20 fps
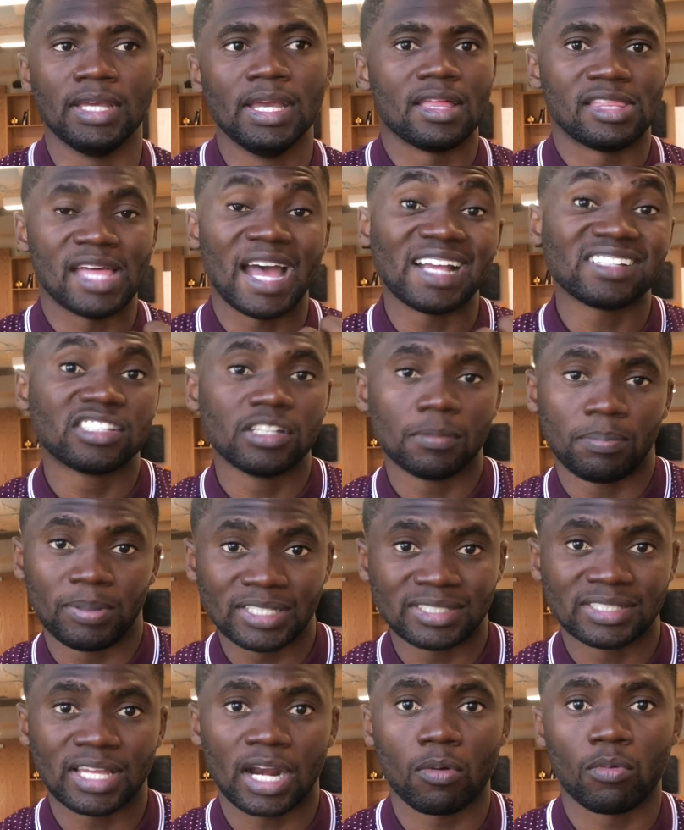That's the place
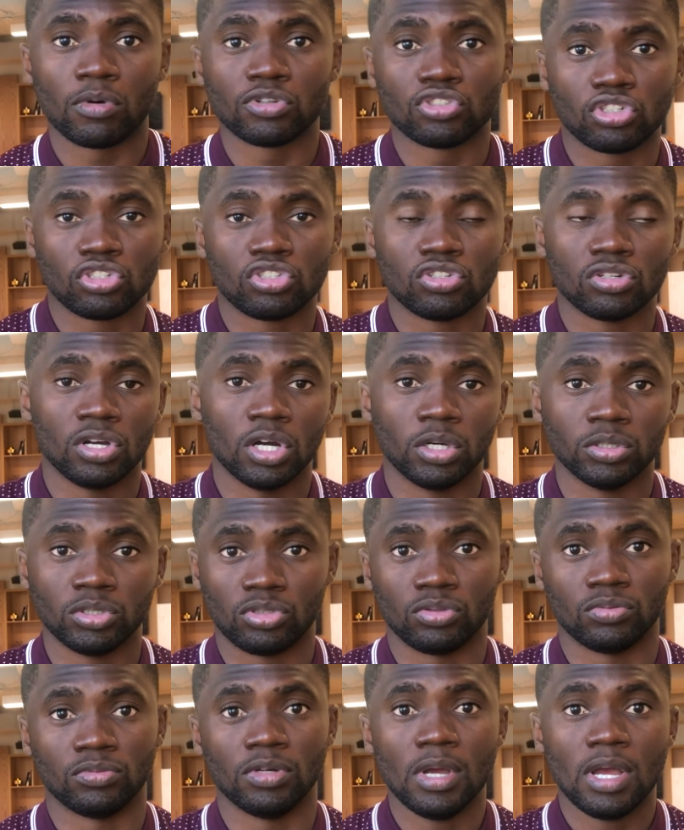that I want you to go to
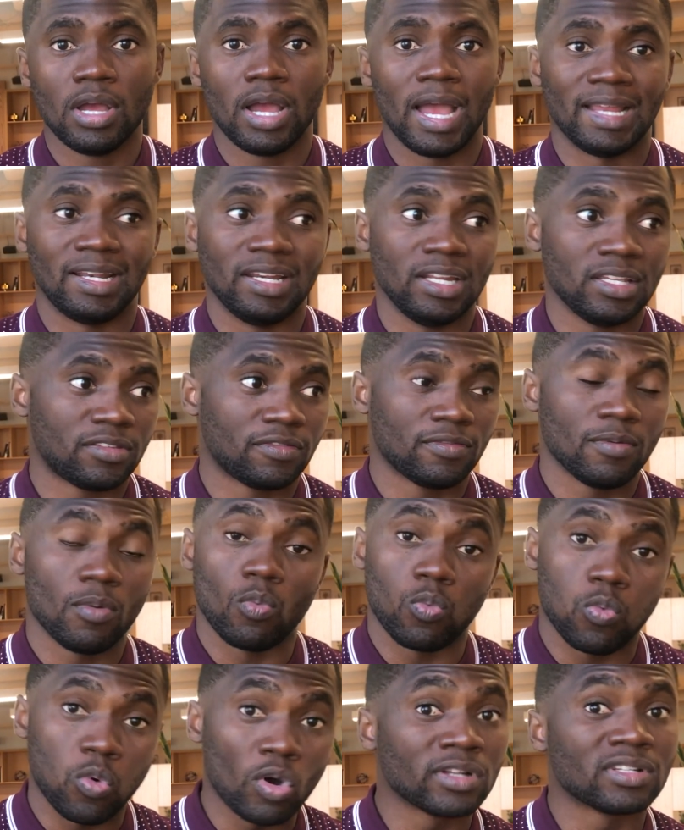at least
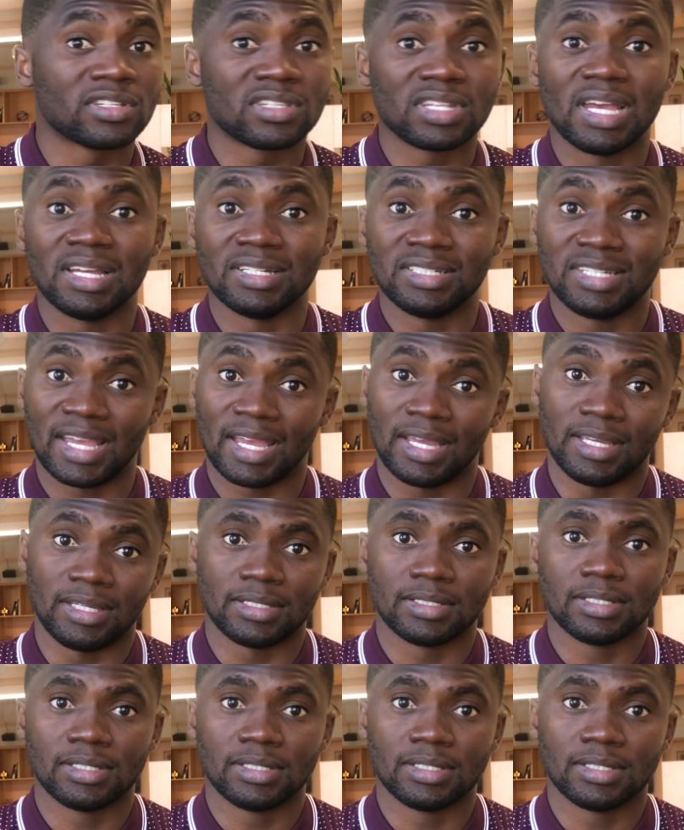once a day.